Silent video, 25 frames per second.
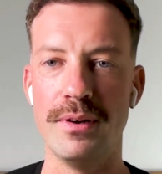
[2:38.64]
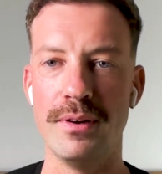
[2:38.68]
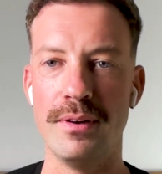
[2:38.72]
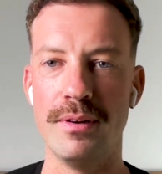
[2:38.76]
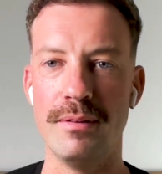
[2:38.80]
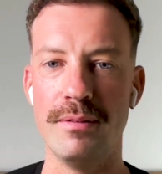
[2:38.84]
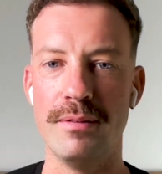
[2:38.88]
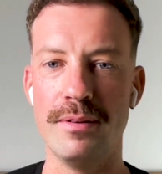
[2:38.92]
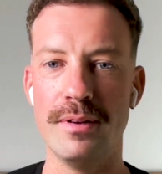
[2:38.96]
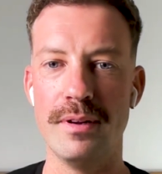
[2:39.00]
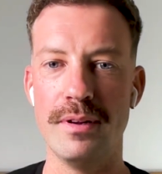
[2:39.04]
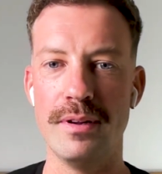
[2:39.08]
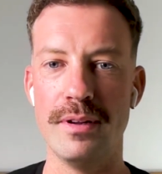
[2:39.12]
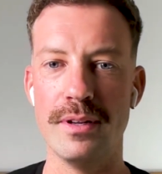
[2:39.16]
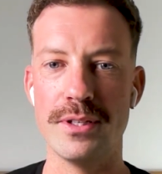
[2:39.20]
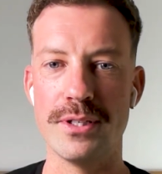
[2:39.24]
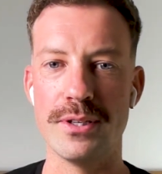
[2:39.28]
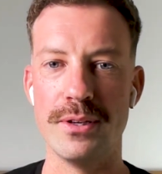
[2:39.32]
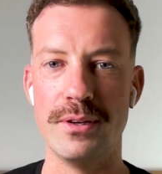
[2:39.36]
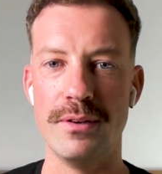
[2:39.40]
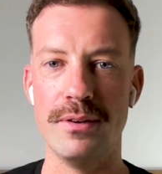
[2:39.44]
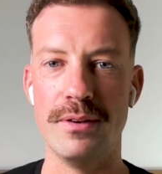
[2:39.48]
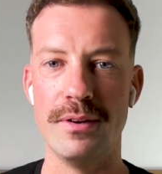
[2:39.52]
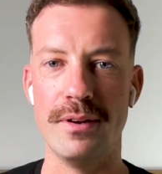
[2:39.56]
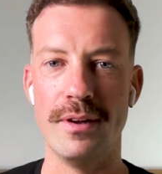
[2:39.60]
You know,
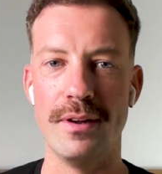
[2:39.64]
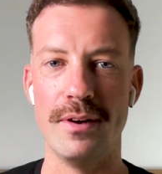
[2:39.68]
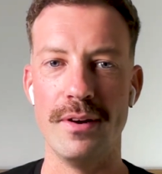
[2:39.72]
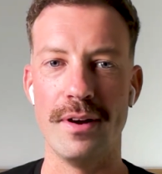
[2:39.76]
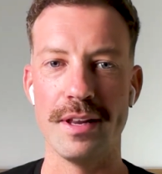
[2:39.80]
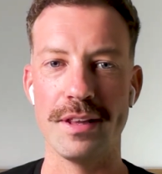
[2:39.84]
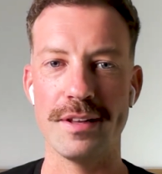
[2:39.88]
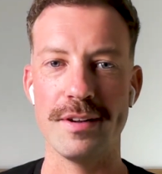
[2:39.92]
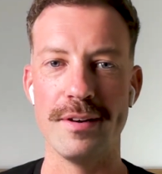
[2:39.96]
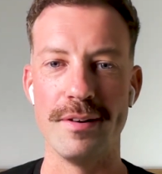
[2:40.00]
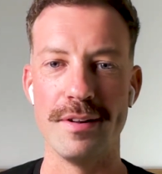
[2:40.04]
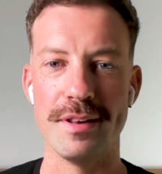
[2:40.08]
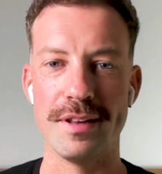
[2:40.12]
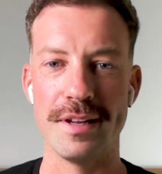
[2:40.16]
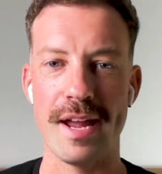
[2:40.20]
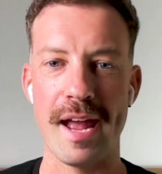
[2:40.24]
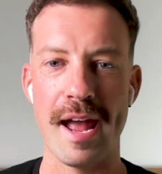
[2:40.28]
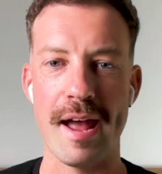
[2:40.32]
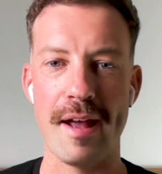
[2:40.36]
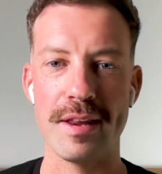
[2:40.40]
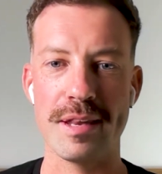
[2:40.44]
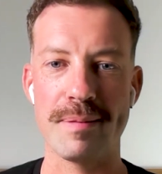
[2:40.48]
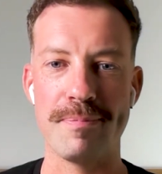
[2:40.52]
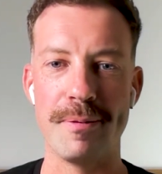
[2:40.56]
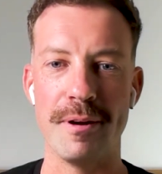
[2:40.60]
to a nice cozy
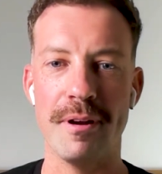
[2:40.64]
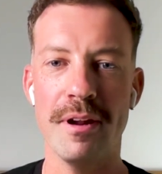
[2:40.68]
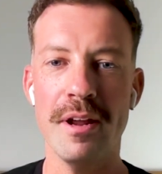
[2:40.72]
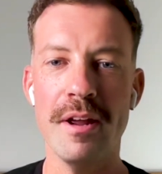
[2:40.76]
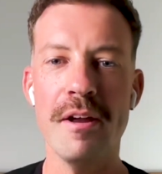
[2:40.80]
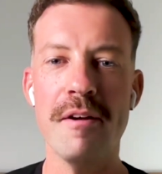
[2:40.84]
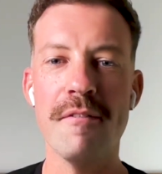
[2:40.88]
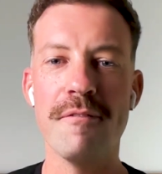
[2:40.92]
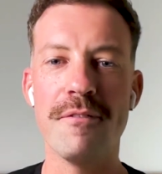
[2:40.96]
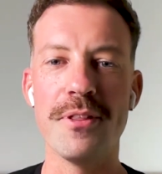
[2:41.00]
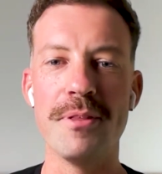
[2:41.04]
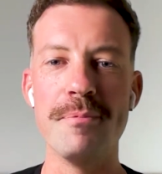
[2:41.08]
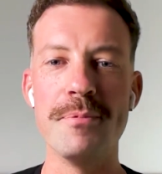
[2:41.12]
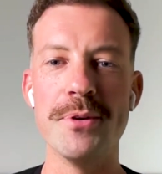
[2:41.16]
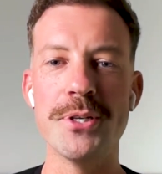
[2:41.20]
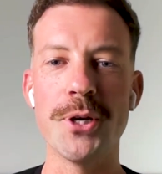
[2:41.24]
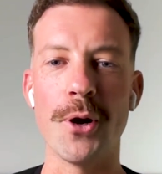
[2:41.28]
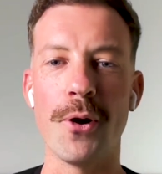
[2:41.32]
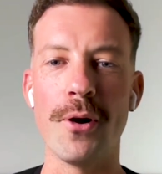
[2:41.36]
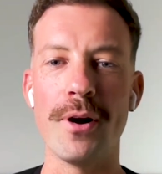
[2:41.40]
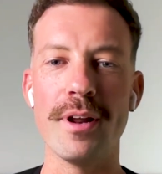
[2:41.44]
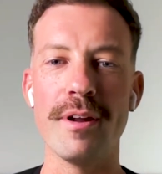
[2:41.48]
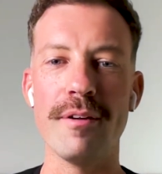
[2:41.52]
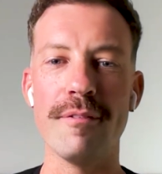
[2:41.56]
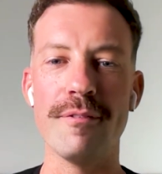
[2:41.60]
house. Yeah. But for the
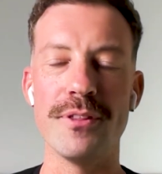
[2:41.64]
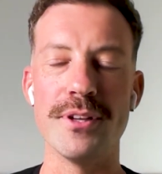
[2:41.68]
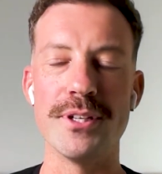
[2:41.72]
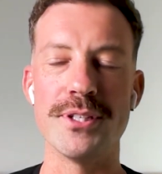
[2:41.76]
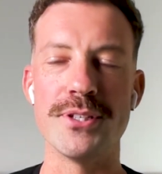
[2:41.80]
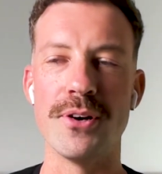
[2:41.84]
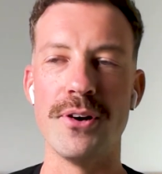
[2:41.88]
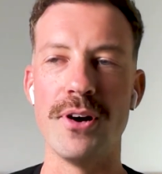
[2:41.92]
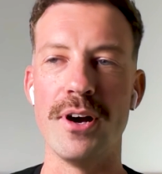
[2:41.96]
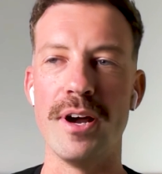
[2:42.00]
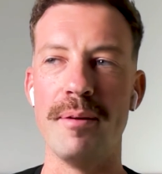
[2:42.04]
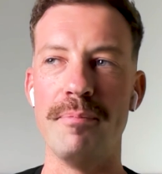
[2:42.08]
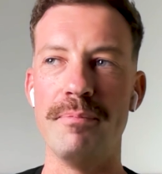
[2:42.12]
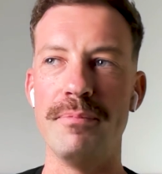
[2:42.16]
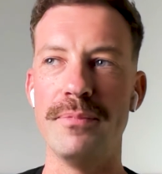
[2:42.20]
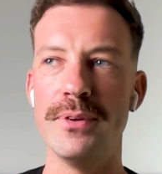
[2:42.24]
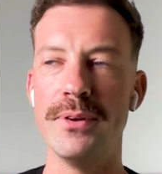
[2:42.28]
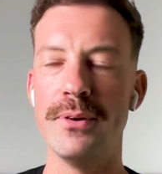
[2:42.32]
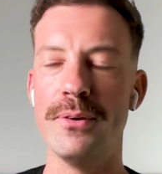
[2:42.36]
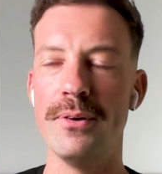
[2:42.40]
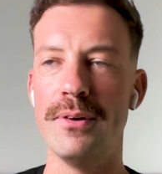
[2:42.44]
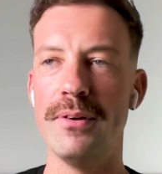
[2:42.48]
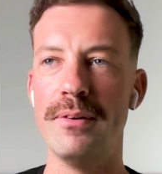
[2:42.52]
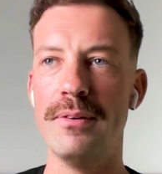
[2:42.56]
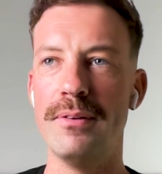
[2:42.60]
majority of the time,
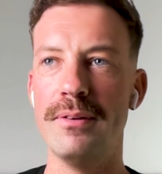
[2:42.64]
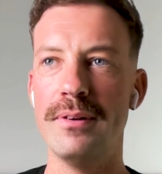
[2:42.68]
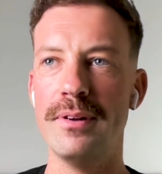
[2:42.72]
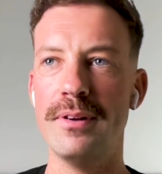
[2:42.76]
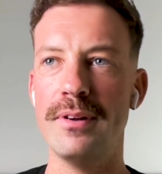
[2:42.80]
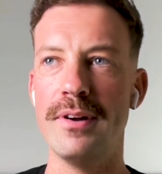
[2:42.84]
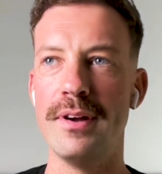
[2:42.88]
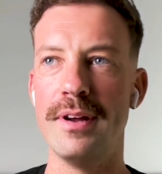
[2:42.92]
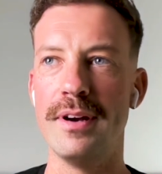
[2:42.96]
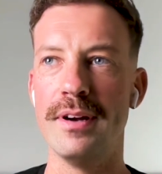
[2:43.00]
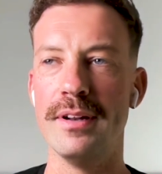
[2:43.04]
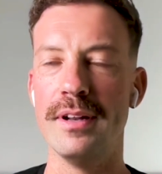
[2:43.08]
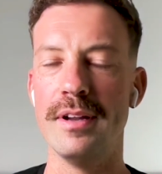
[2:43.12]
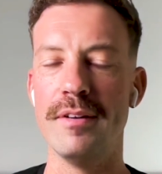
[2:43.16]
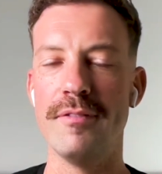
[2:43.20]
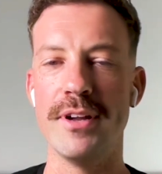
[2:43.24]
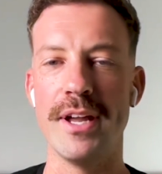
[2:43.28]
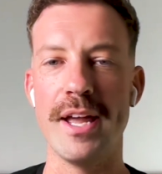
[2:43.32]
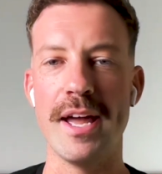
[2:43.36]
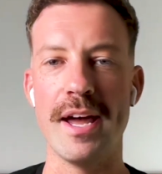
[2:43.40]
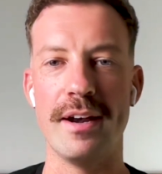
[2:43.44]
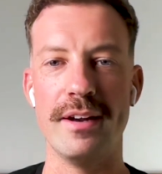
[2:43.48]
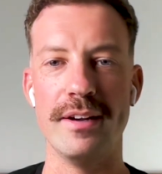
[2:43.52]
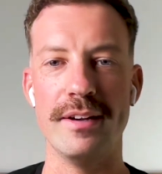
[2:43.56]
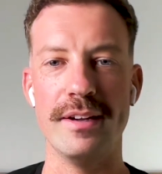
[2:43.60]
you're kind of
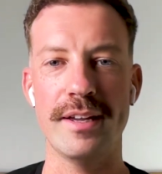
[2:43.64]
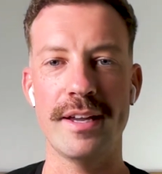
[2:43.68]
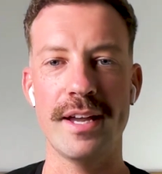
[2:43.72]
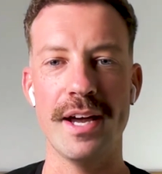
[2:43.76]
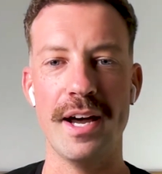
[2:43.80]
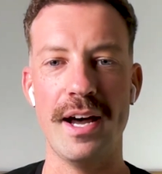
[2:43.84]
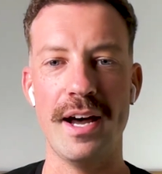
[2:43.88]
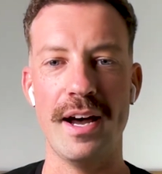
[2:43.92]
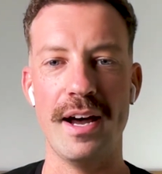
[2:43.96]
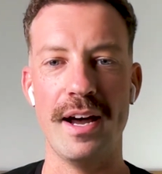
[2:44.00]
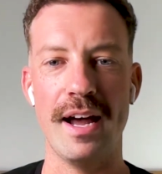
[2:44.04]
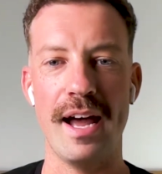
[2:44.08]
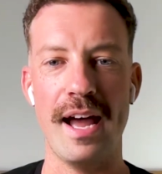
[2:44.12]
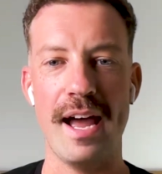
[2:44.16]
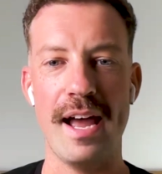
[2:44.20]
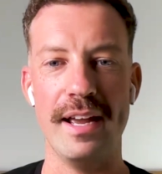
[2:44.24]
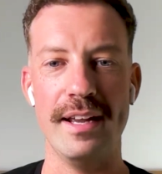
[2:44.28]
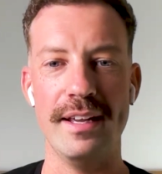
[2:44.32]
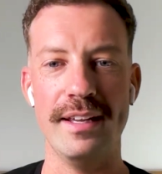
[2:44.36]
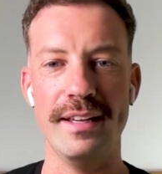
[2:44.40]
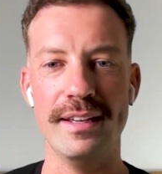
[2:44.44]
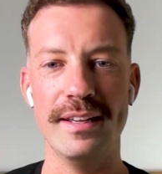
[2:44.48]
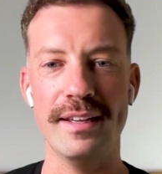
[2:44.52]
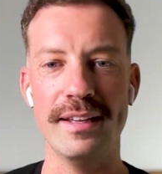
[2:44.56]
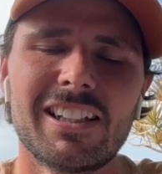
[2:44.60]
living out of your car, hey?